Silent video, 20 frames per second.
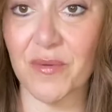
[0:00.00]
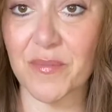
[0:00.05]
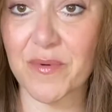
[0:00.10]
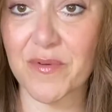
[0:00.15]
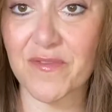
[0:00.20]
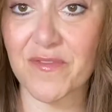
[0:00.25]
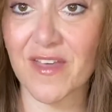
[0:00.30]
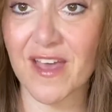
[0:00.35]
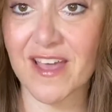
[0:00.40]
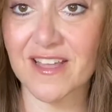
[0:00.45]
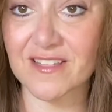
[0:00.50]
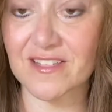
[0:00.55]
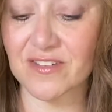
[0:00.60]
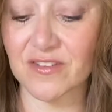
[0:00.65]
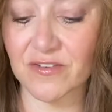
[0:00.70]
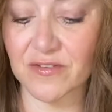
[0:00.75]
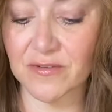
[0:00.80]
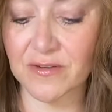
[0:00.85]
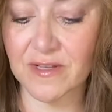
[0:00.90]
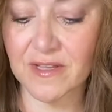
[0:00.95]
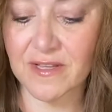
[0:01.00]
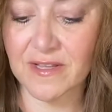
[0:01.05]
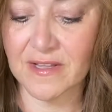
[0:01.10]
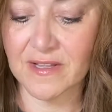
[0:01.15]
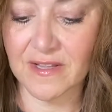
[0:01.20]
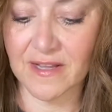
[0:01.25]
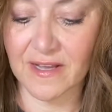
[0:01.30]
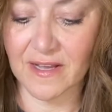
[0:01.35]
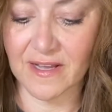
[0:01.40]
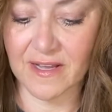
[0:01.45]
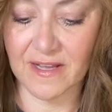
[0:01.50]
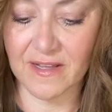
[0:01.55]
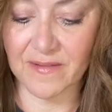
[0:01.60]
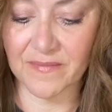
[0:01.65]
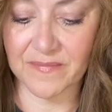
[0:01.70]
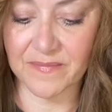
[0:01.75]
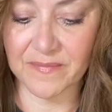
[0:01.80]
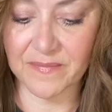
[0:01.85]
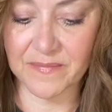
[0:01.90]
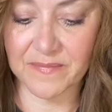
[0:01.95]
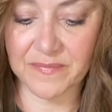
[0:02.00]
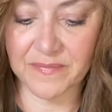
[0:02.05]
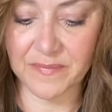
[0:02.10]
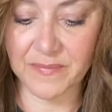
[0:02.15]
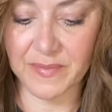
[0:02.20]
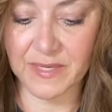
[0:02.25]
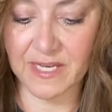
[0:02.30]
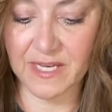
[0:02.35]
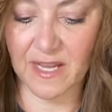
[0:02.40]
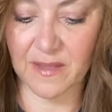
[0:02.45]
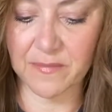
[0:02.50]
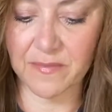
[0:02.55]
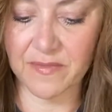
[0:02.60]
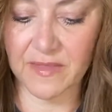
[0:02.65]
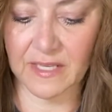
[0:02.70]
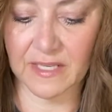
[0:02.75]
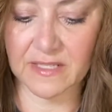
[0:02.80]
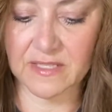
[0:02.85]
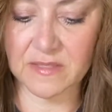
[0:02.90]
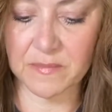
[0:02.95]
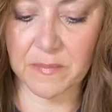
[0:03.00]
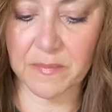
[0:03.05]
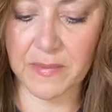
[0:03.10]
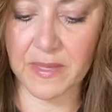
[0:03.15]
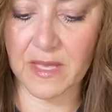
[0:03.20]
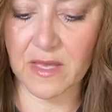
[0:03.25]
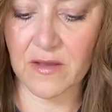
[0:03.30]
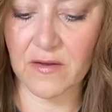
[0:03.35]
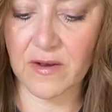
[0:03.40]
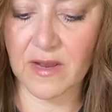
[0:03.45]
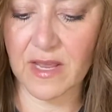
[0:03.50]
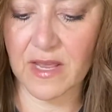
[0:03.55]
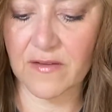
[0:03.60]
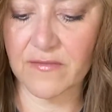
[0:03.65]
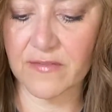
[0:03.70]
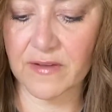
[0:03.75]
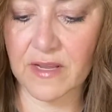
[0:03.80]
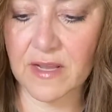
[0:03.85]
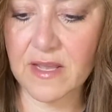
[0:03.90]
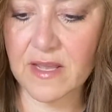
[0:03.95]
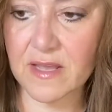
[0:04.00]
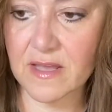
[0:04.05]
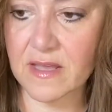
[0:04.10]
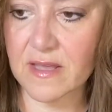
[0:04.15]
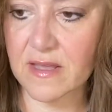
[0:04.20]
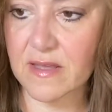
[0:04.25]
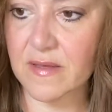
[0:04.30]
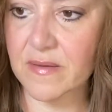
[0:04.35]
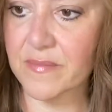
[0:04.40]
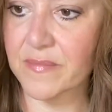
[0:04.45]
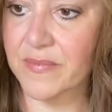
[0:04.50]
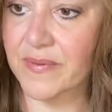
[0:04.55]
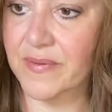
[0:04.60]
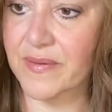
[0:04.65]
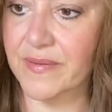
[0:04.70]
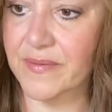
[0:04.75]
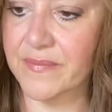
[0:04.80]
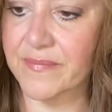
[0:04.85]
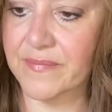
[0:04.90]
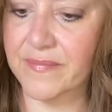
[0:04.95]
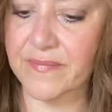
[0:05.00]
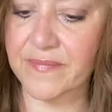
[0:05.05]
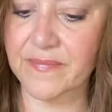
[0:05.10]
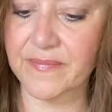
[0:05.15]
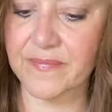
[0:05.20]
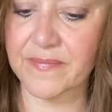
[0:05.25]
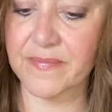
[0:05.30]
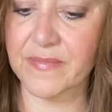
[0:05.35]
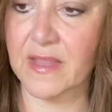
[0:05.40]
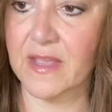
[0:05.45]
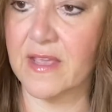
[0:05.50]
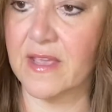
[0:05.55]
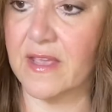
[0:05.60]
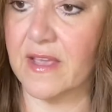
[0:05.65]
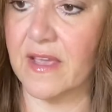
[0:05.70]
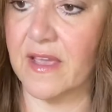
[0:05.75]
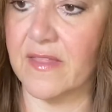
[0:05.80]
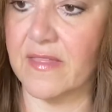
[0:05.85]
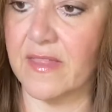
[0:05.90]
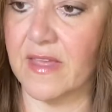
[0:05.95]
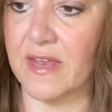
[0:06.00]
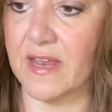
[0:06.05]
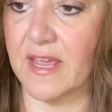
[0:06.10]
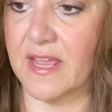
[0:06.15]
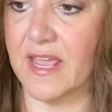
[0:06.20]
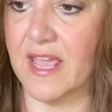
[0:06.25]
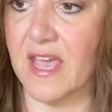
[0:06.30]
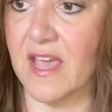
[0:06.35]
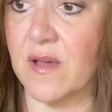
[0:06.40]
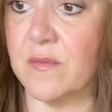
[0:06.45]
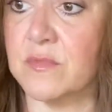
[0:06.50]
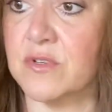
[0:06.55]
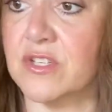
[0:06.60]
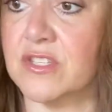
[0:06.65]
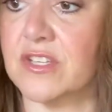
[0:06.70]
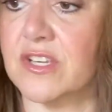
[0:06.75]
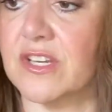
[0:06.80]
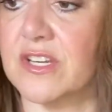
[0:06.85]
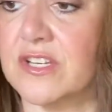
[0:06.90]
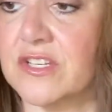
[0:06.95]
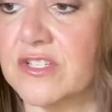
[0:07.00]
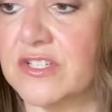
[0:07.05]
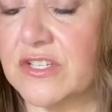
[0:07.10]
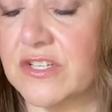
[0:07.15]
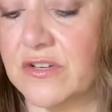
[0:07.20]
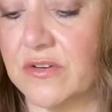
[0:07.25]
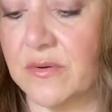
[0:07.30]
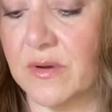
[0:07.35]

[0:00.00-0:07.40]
of that. So, but I think it's about 1/2 cup. And then I am just gonna do a